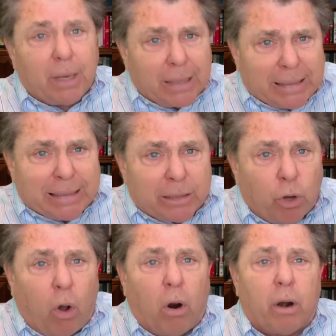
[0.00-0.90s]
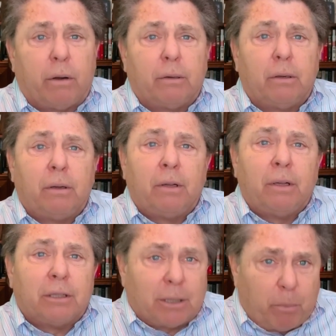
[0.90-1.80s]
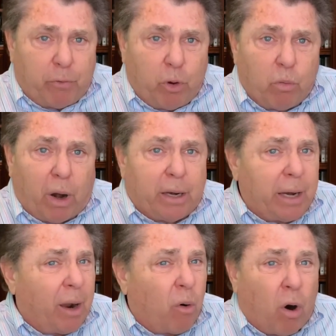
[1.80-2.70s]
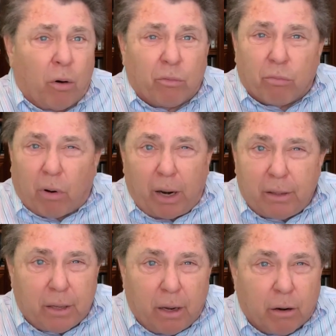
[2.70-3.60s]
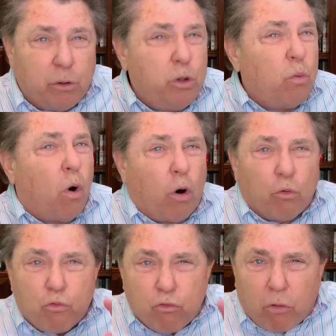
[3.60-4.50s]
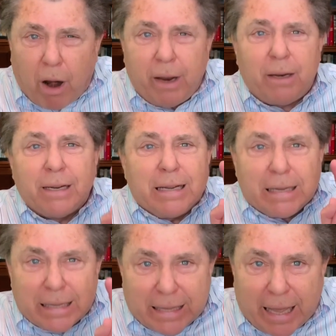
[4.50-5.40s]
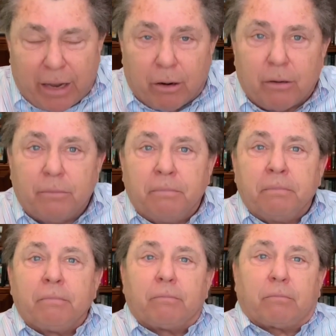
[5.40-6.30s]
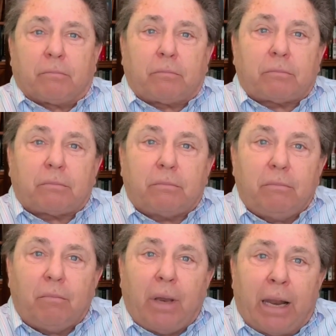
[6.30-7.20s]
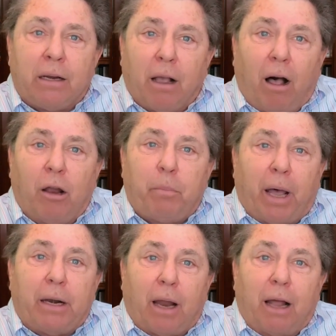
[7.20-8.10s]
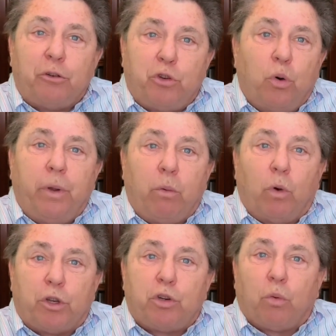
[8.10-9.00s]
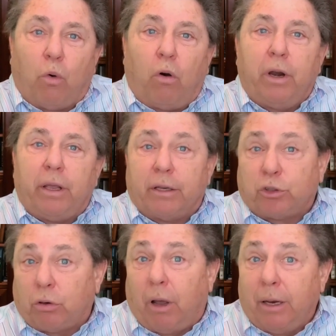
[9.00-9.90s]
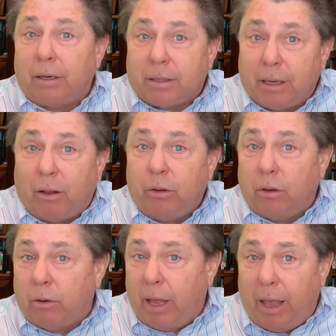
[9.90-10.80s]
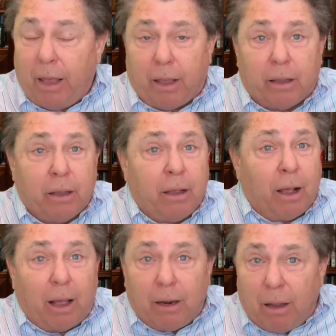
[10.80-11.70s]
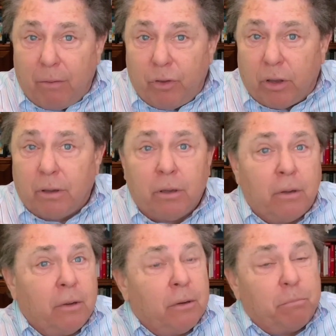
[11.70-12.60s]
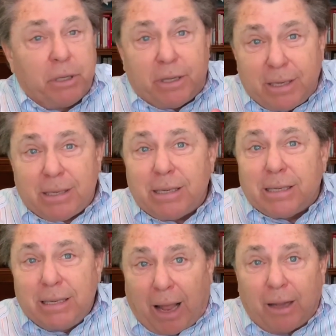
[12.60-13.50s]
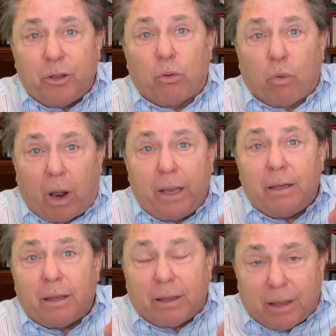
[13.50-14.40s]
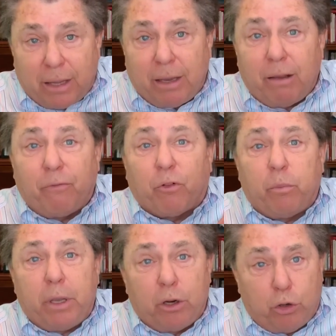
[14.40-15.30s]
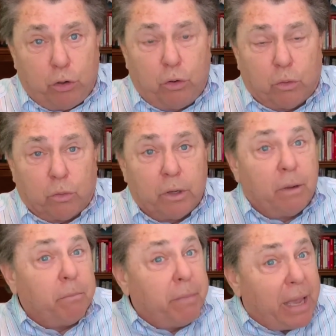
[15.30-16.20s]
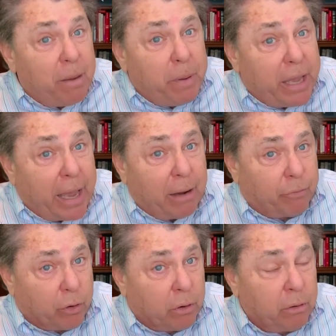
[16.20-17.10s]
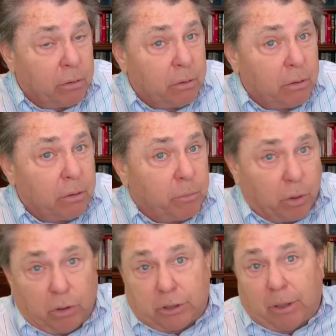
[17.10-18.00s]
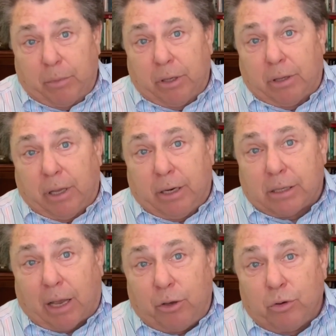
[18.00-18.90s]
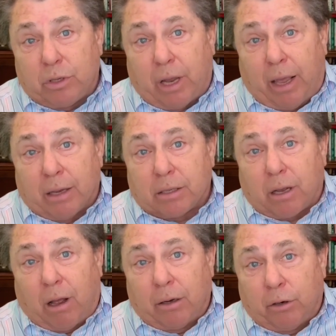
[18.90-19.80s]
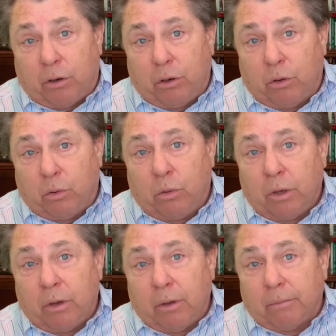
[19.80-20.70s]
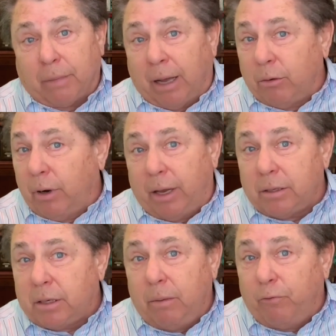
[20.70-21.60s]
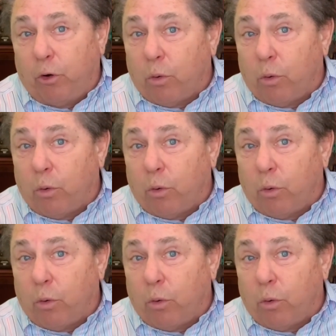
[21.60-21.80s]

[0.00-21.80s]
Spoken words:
This is hard. Some of you right now are right there. You are right there. And God, by not doing what you're wanting, is trying to tell you, hey, I love you, but this is not the right thing for me to do. Maybe ever, because some of the things I used to ask God to do, I don't ask him for